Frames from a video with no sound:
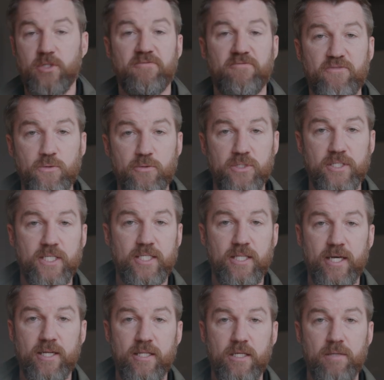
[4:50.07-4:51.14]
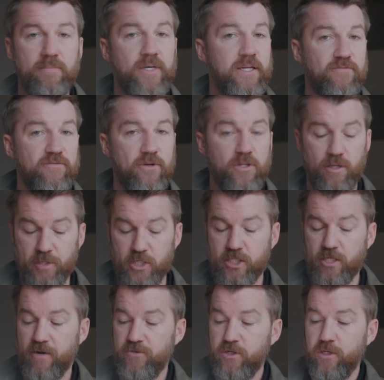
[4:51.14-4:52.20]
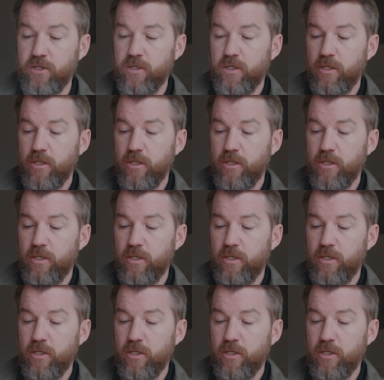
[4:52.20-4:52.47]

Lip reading: diffuse this light a little bit for a little bit softer,